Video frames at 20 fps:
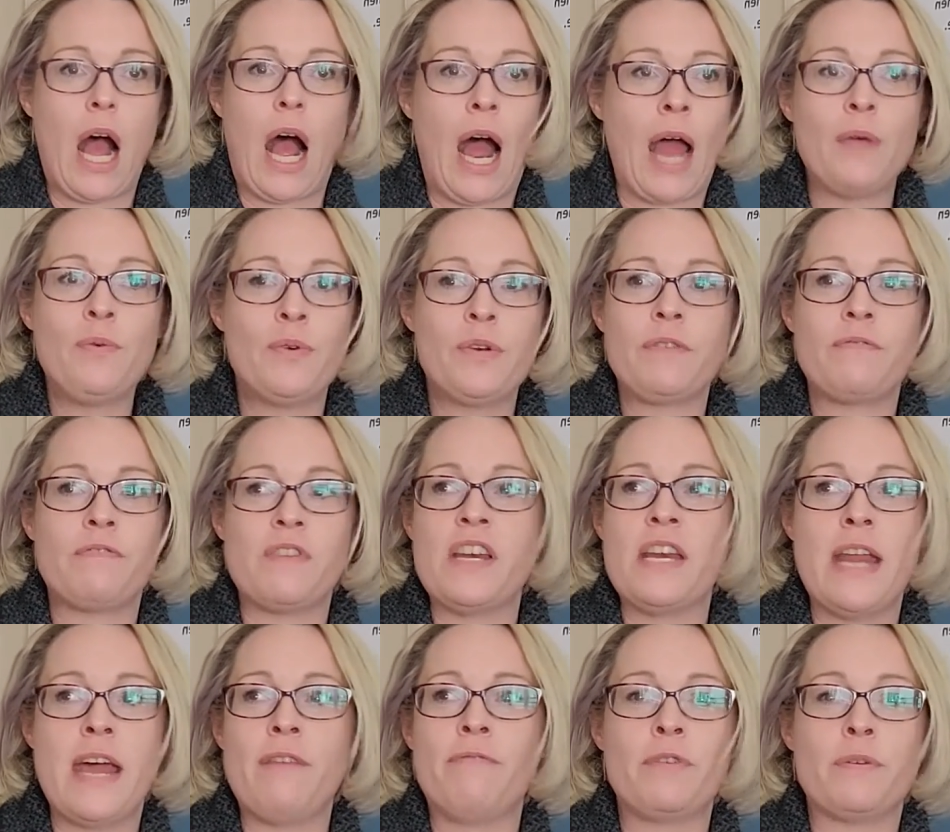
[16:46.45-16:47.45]
I would have
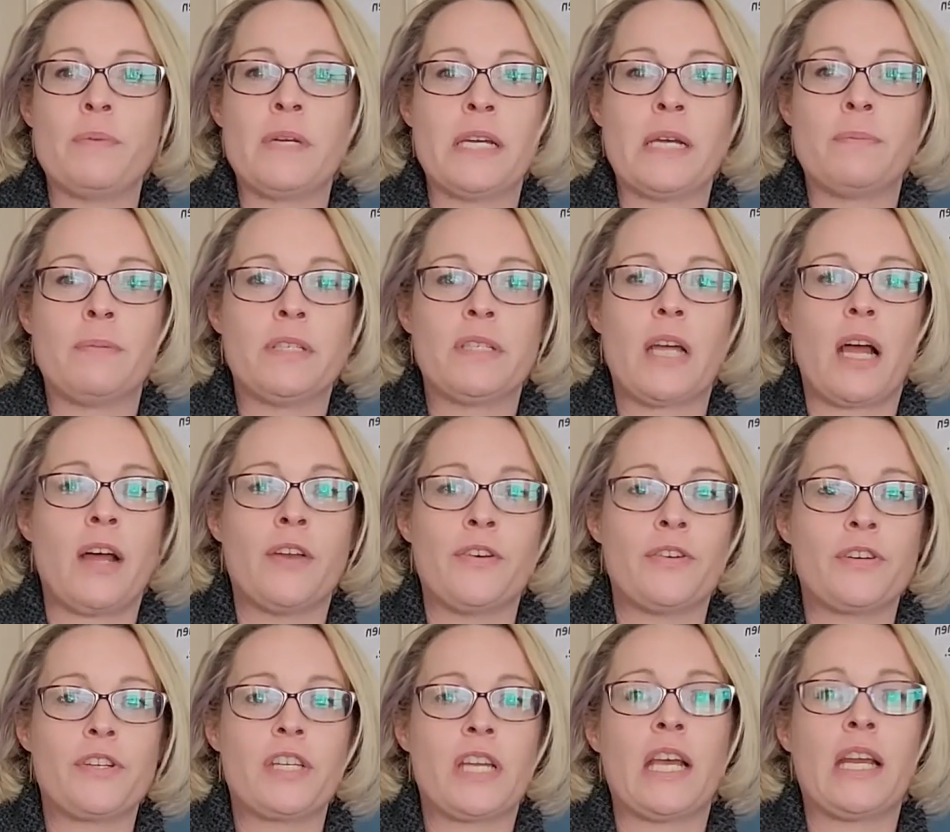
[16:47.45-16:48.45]
never been able to
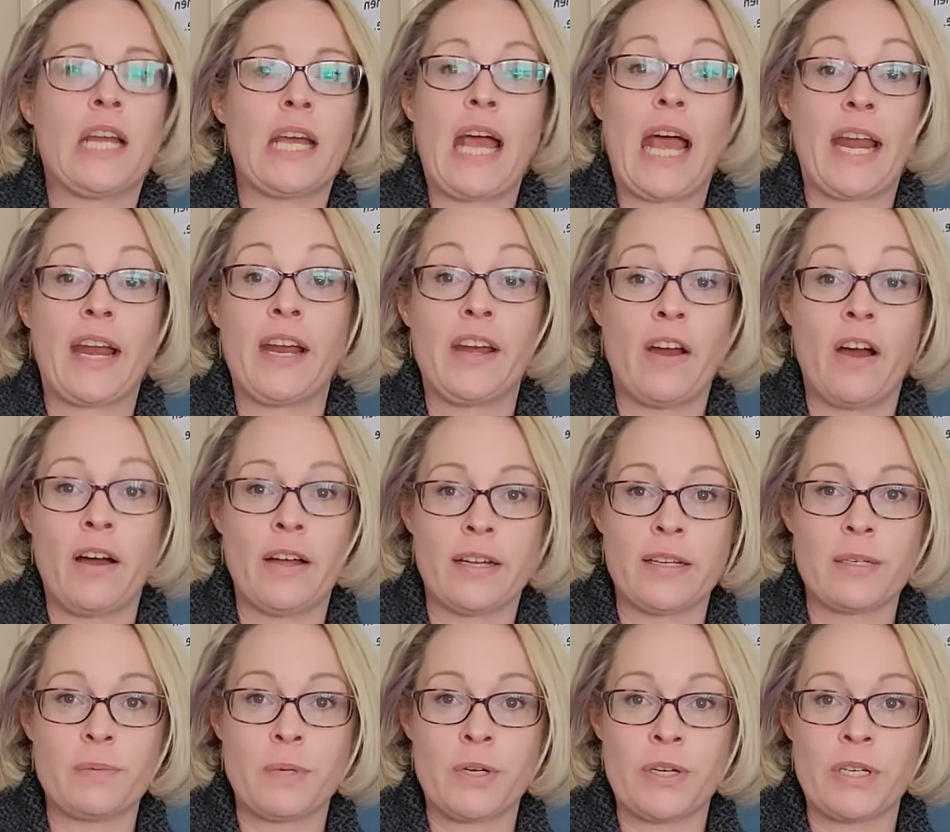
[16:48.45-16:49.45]
understand it had I not
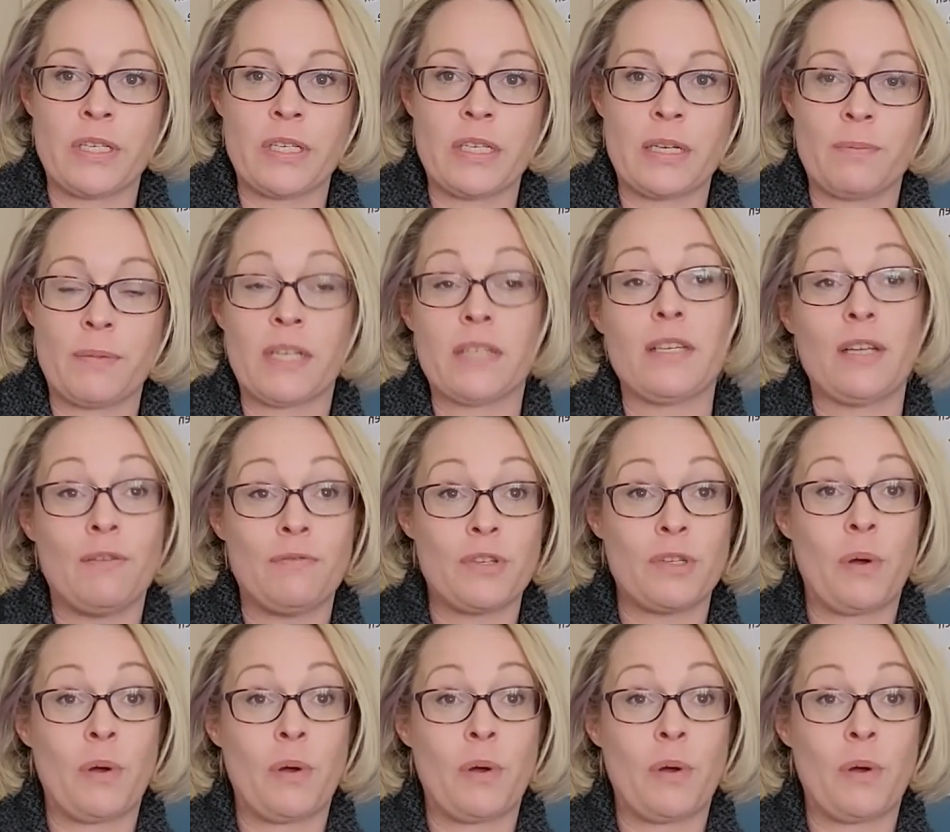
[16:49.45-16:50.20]
experienced it myself.